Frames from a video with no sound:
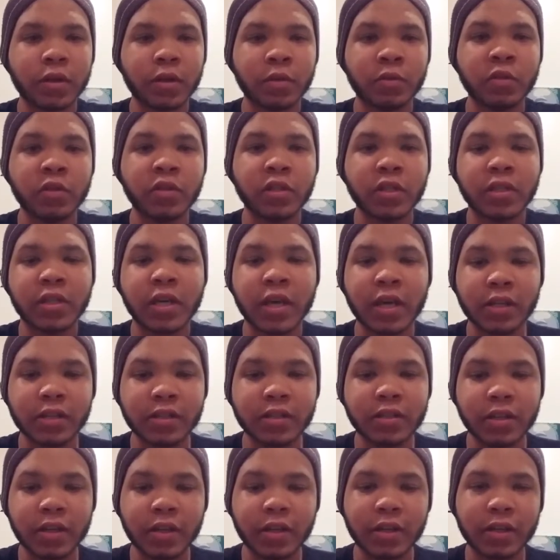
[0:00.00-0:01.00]
You just
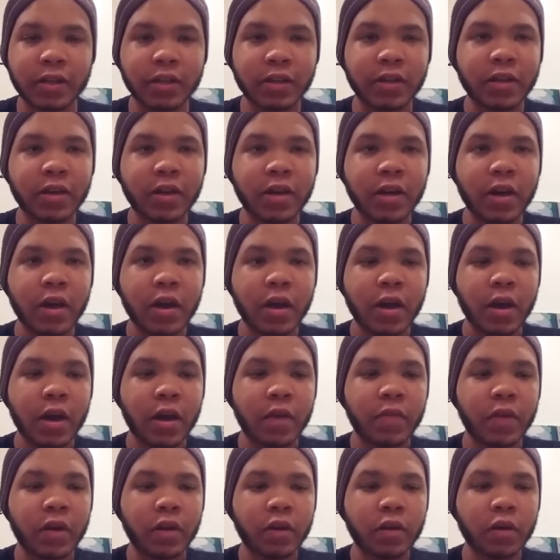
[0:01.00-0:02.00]
can't see it.
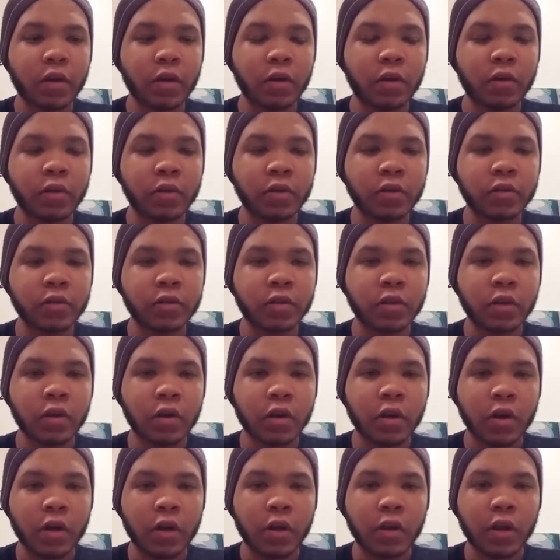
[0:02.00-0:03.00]
And then he goes
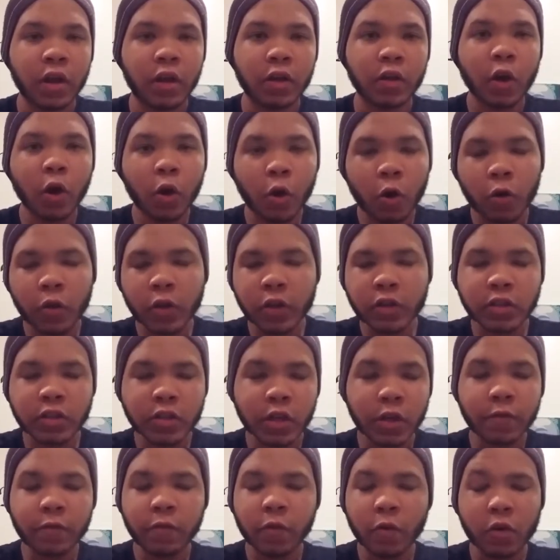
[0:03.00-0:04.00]
like, "Oh,
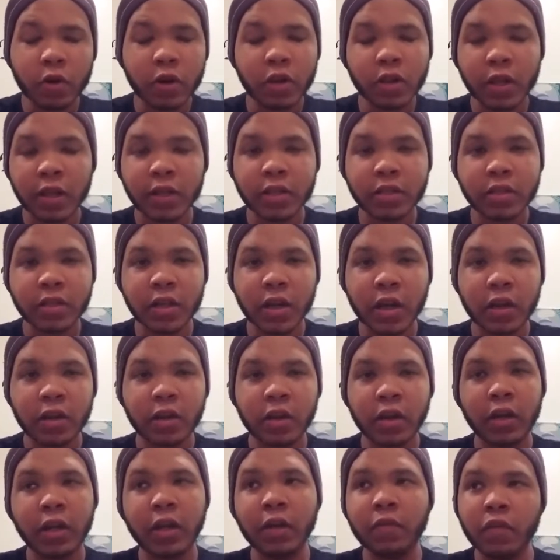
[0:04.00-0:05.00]
that's not 40, that's
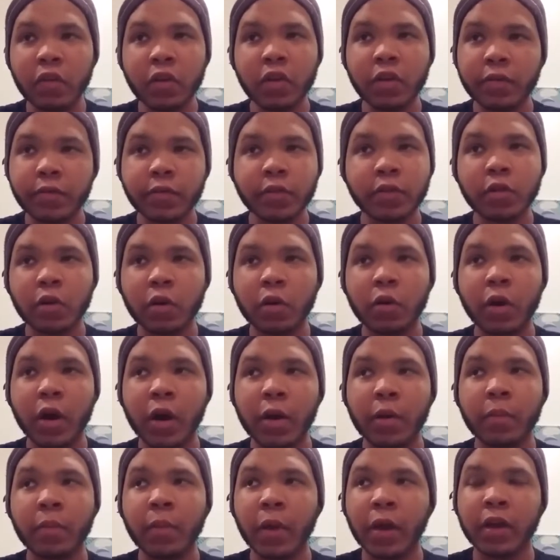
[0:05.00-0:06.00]
10. And even if so,
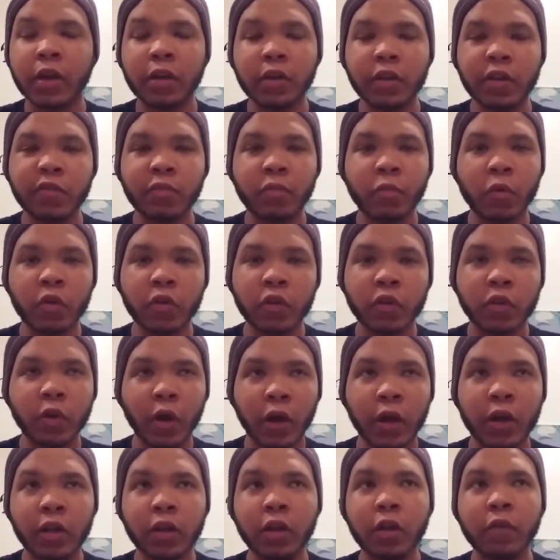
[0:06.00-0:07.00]
I could lift more than
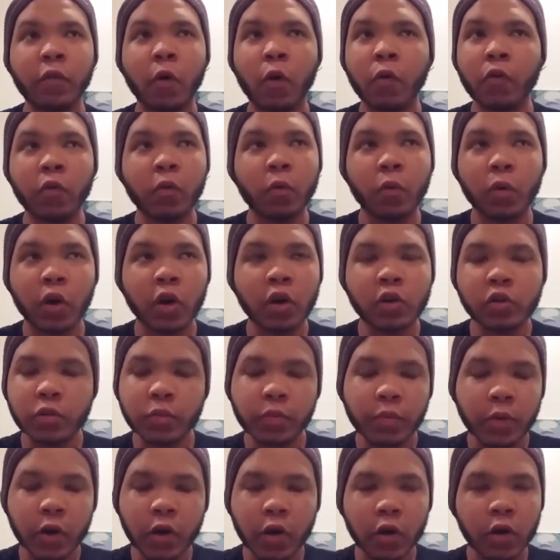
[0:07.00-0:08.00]
you. I could lift over
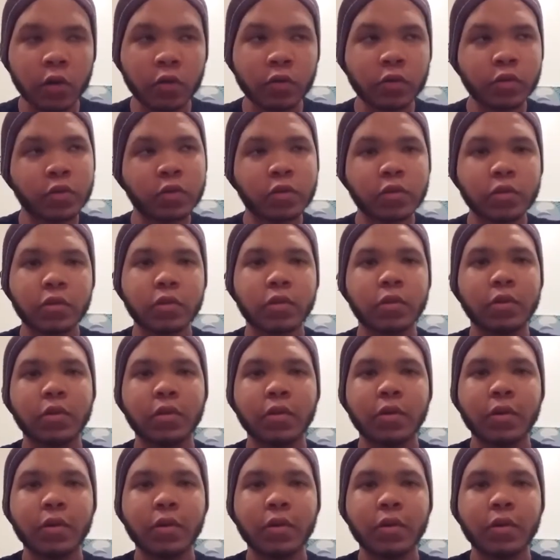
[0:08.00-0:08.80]
100 pounds.